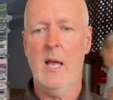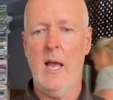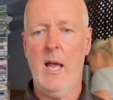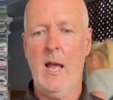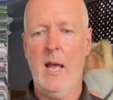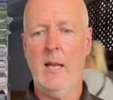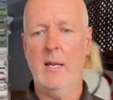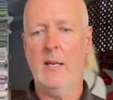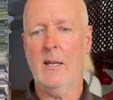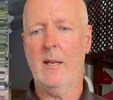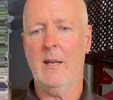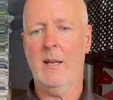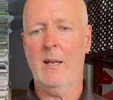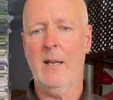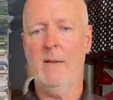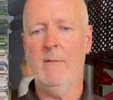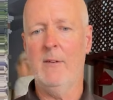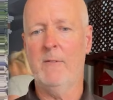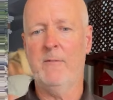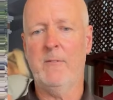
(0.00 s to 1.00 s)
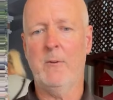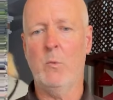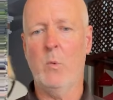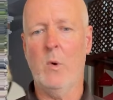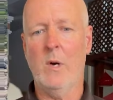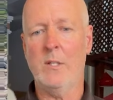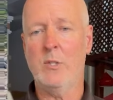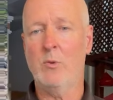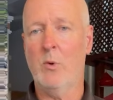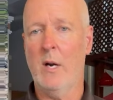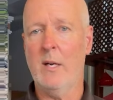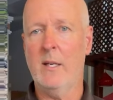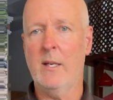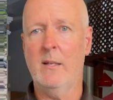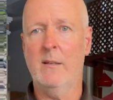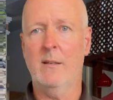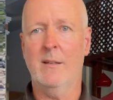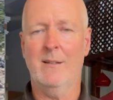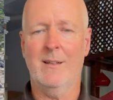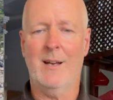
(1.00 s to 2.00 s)
And even if it was
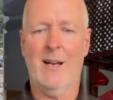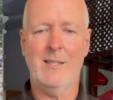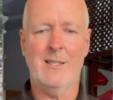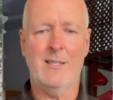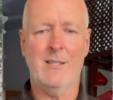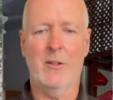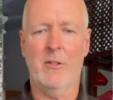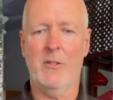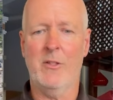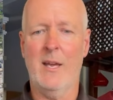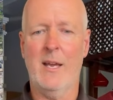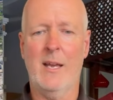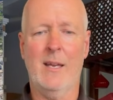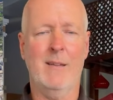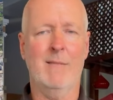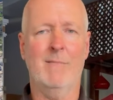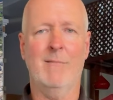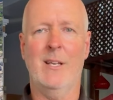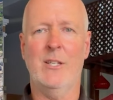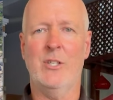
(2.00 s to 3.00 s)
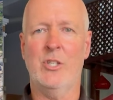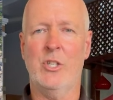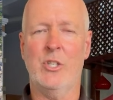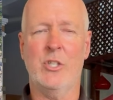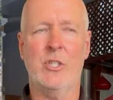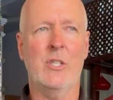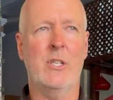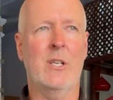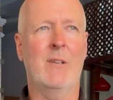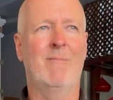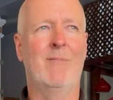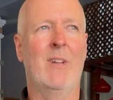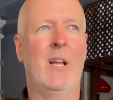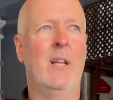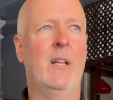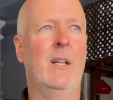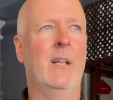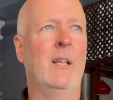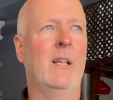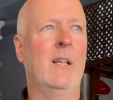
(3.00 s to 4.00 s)
running, I still think it's just
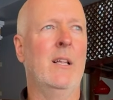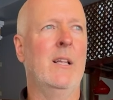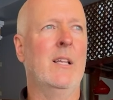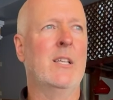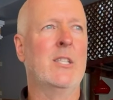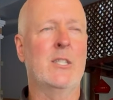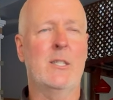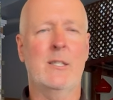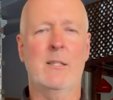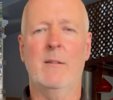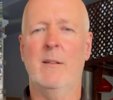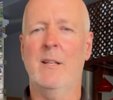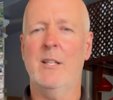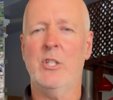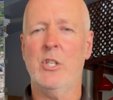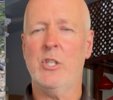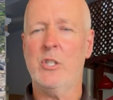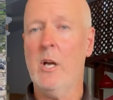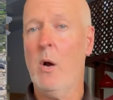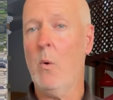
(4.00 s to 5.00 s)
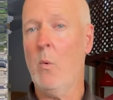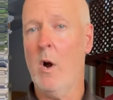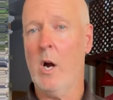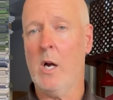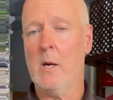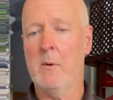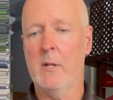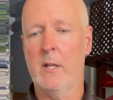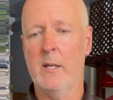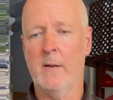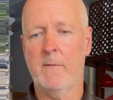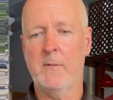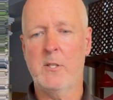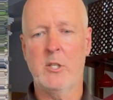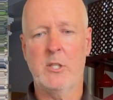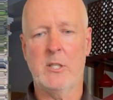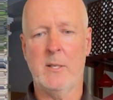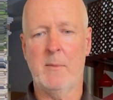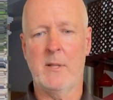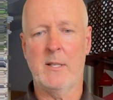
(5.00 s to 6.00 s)
it's just not walkable enough to
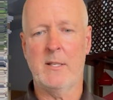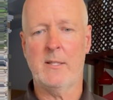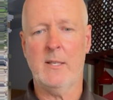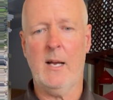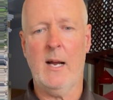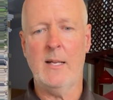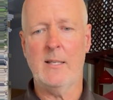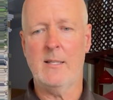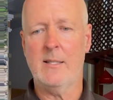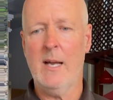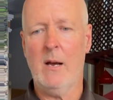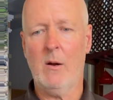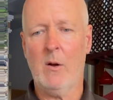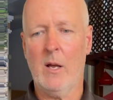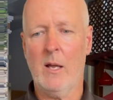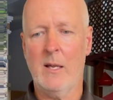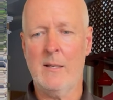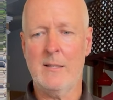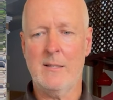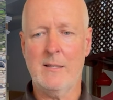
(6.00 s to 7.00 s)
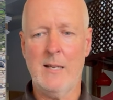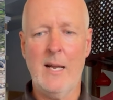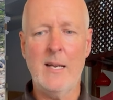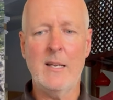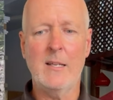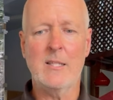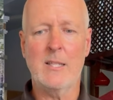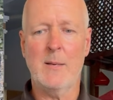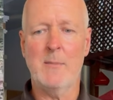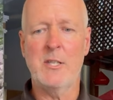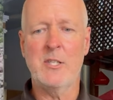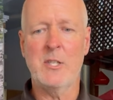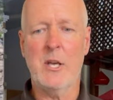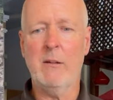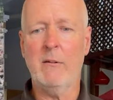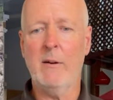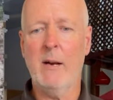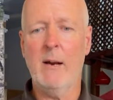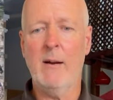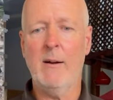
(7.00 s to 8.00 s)
some of the sites. Now, staying in some of these
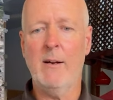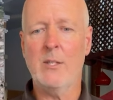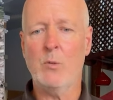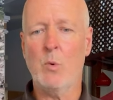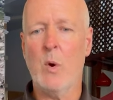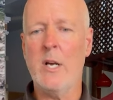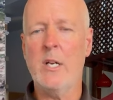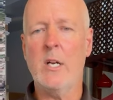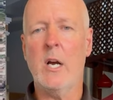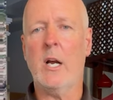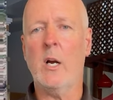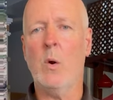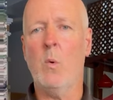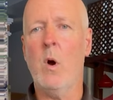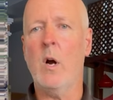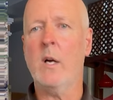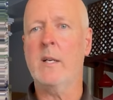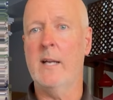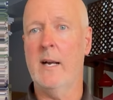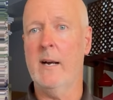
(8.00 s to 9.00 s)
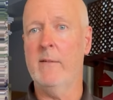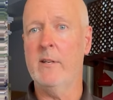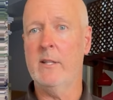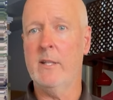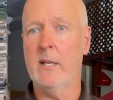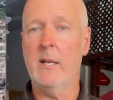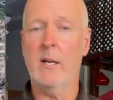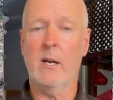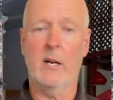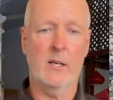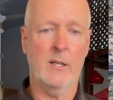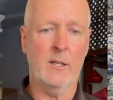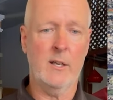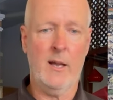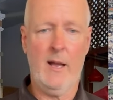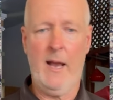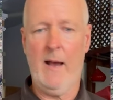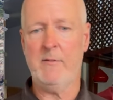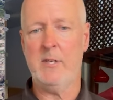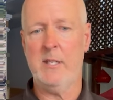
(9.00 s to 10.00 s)
other areas, well, you're not going to walk to everything. You're going to
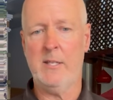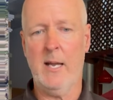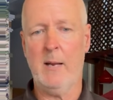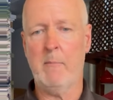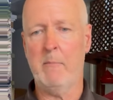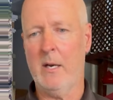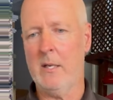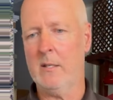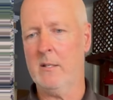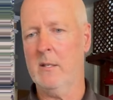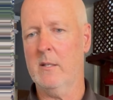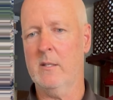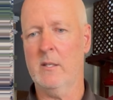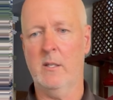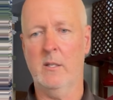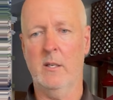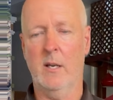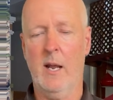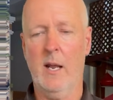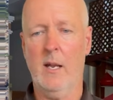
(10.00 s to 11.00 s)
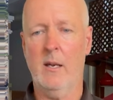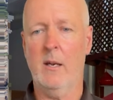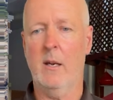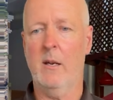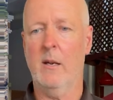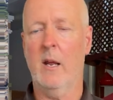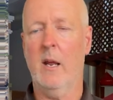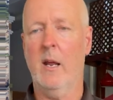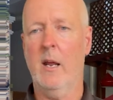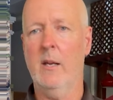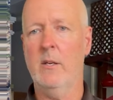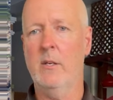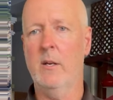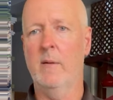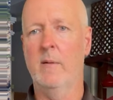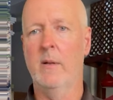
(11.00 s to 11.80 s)
have to take buses and, and, and,